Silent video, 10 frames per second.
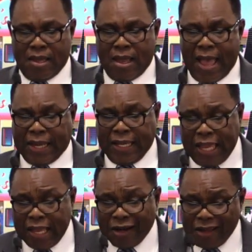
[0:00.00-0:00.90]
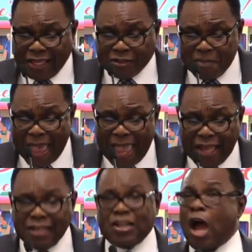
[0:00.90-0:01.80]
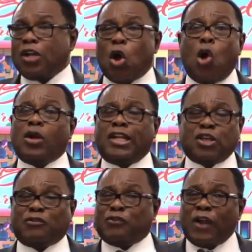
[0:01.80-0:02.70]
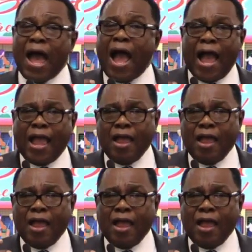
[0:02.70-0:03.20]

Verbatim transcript: An eagle is made not only to fly,